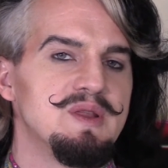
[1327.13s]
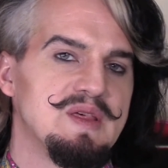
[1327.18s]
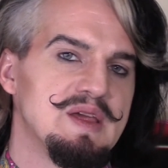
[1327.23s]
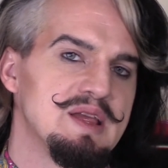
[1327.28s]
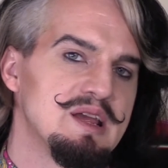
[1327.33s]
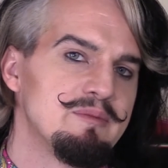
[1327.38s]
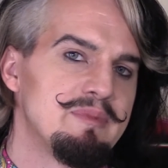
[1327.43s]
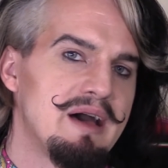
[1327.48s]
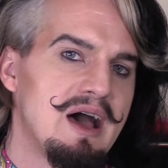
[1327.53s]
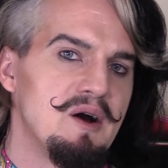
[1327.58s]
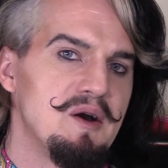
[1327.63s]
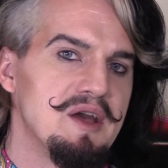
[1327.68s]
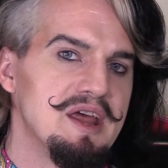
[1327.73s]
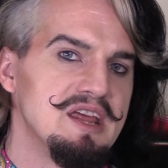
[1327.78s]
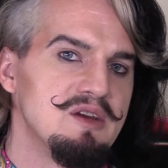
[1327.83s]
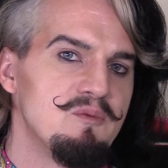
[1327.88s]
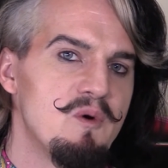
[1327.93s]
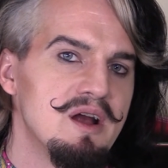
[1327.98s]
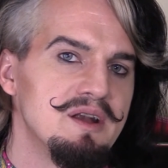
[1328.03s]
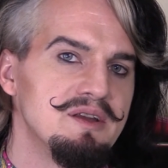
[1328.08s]
think about
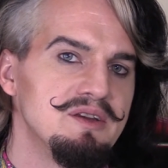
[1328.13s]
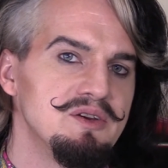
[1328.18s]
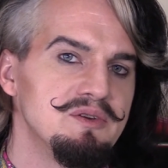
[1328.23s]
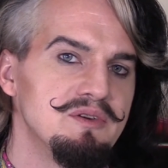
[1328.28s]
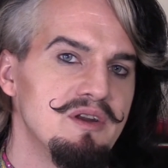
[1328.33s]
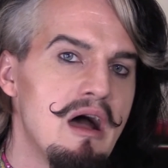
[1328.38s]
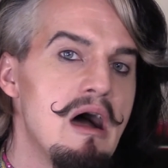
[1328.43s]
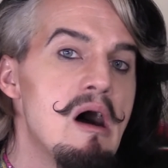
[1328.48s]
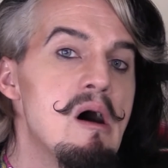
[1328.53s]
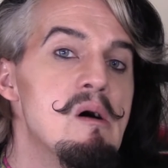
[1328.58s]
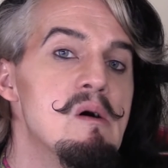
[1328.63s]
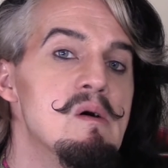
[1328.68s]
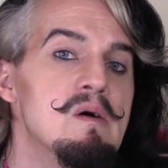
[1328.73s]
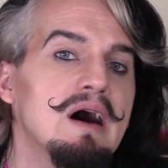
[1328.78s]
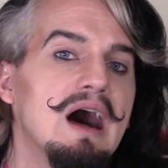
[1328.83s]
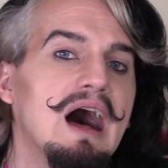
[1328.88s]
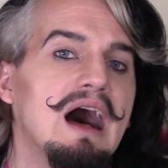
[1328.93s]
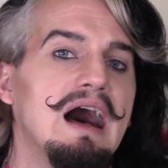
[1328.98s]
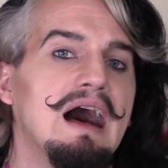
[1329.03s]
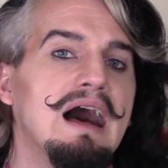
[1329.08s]
anyone you know,